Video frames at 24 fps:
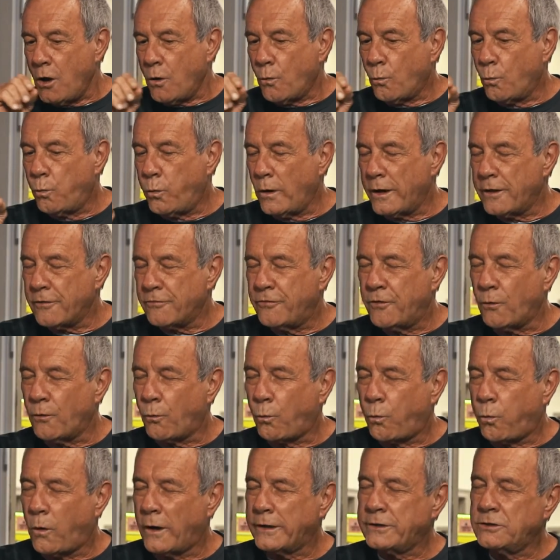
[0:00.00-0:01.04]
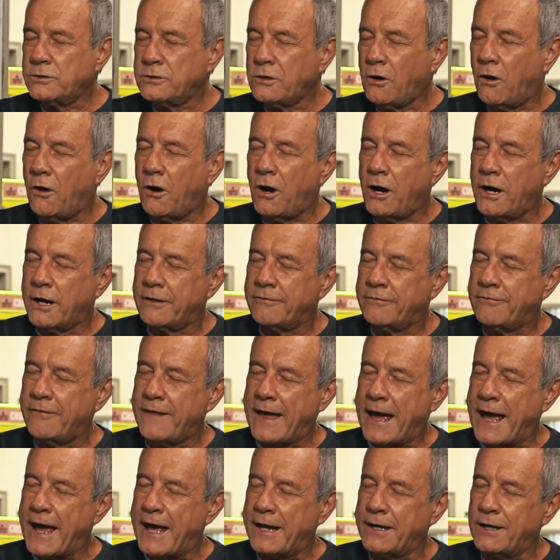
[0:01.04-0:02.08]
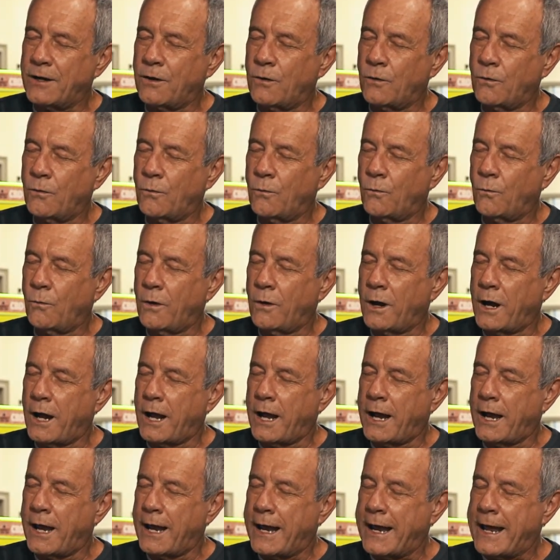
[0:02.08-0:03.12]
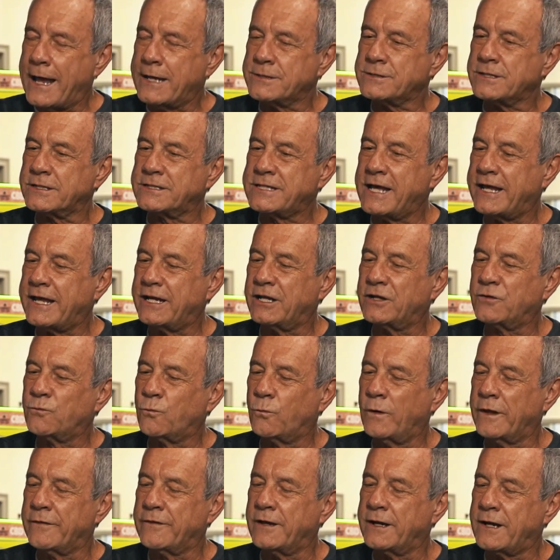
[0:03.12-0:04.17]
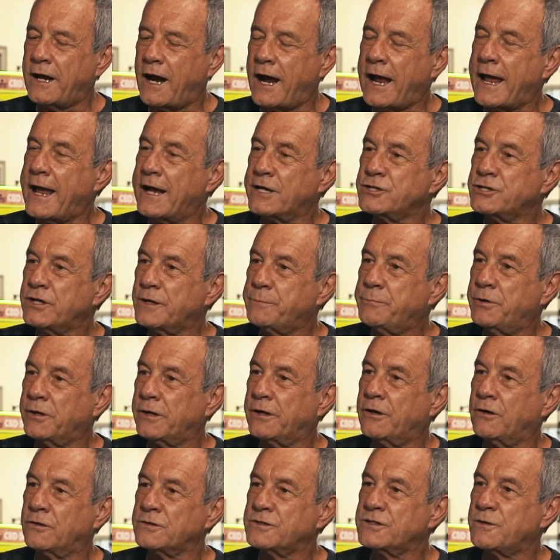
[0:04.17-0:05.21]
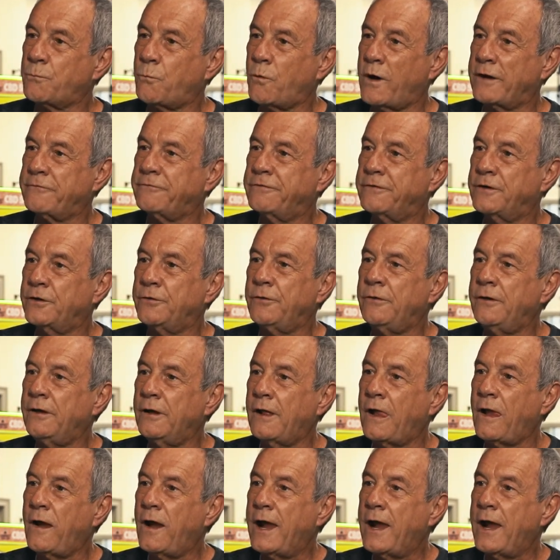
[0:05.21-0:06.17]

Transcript: With the one dog that hesitated with it, I actually put it on some wet food.